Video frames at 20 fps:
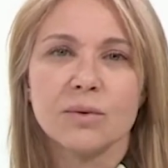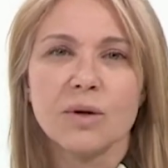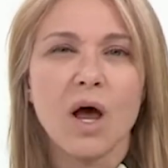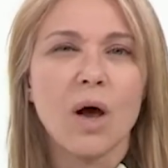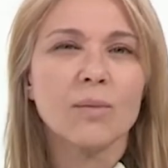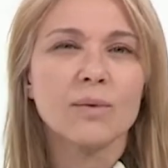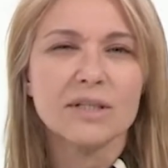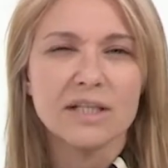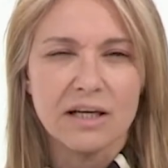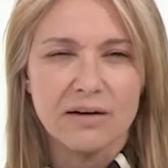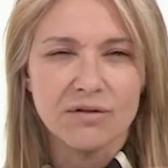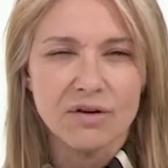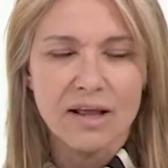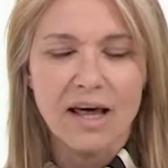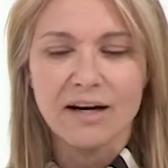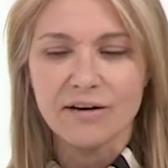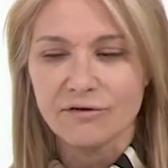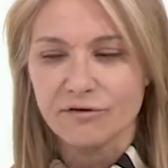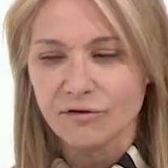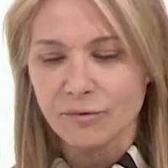We'll always give you
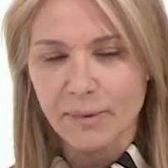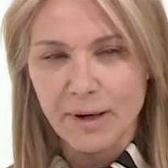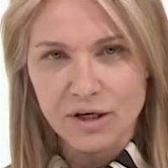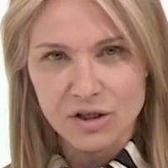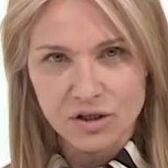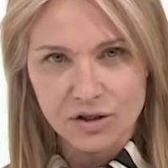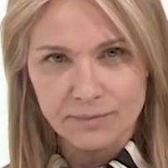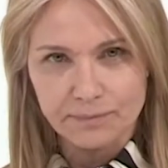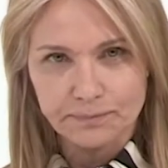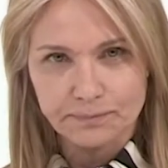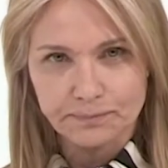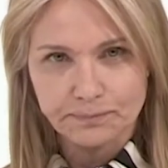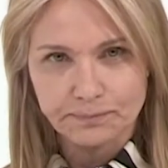that information.